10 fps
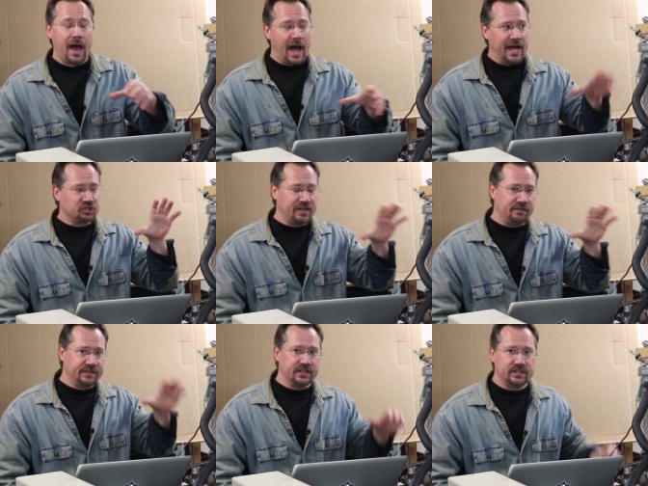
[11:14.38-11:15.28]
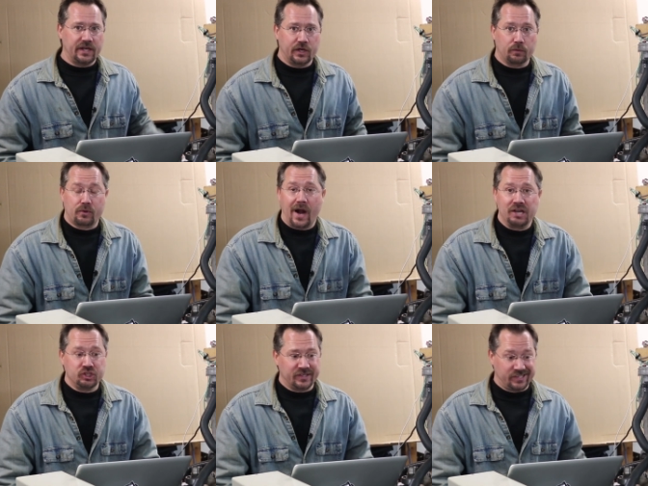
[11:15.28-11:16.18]
I actually have the entire
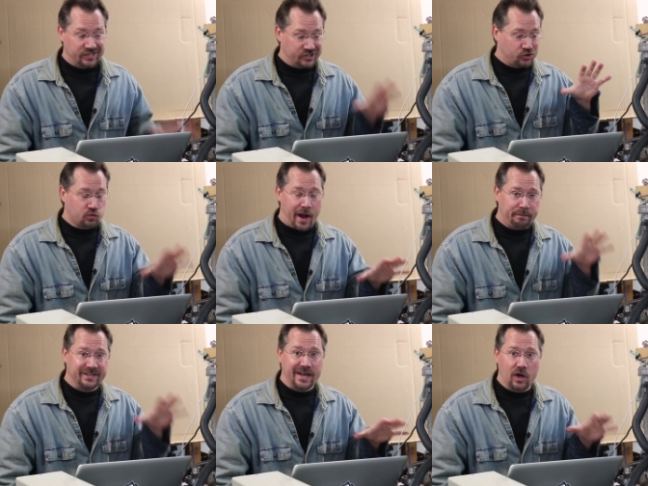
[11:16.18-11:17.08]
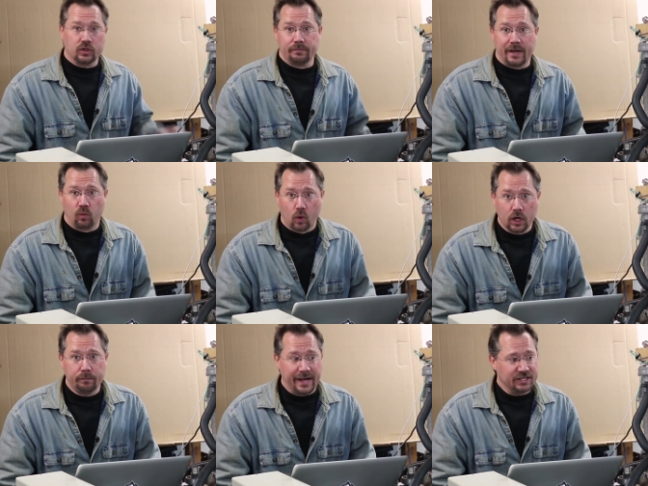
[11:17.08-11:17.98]
project strapped down to my
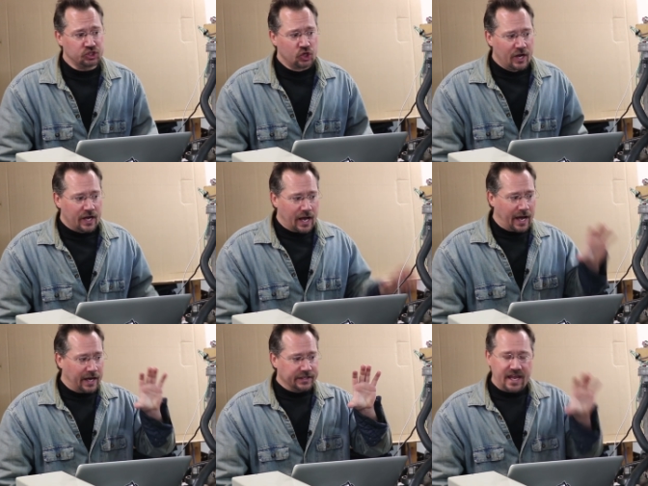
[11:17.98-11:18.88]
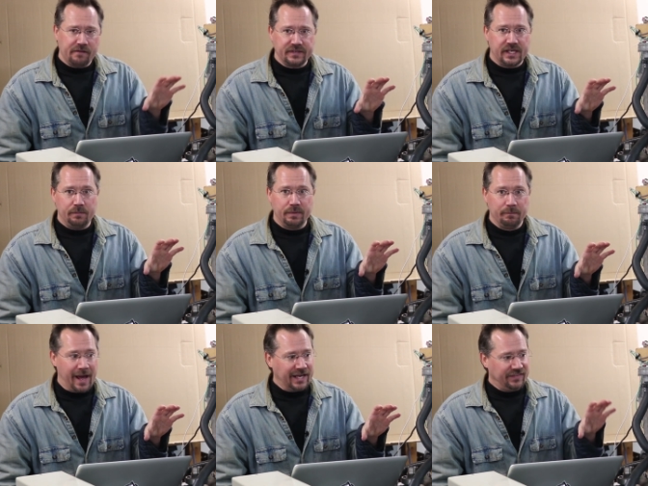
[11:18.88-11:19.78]
workbench. You have to keep in
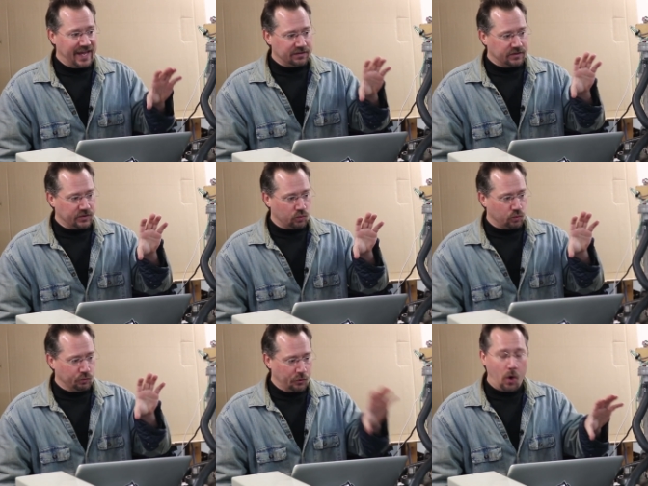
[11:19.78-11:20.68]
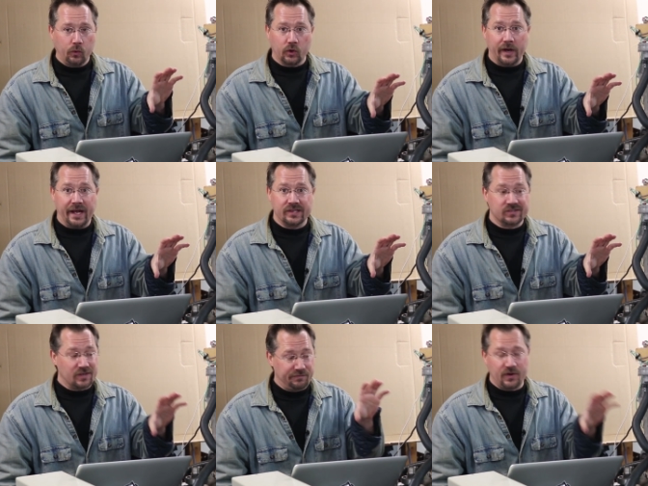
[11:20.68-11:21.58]
mind that the rotor
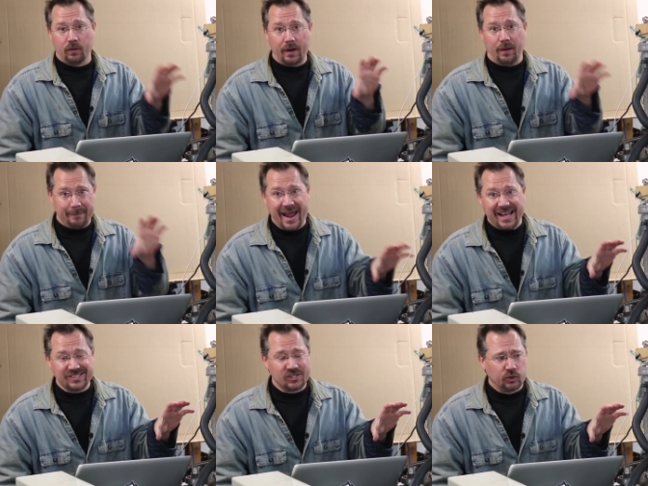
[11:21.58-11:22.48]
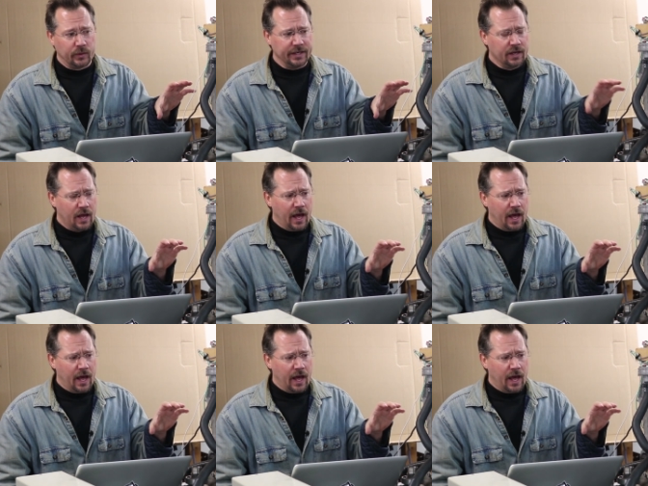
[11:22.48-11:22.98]
has a fair amount of mass to it.